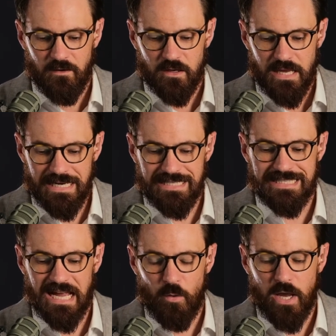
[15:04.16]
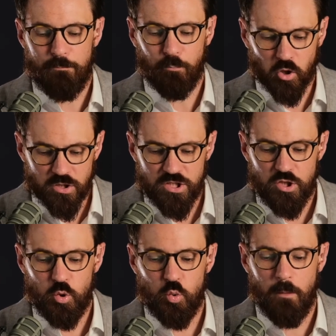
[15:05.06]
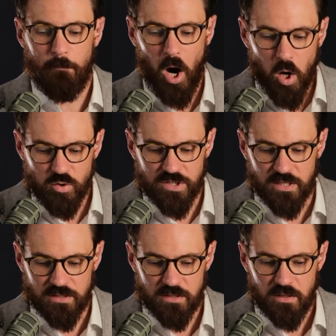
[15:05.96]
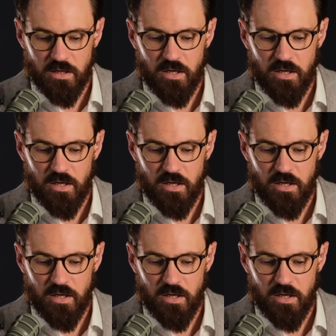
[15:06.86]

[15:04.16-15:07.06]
It is now a person who opposes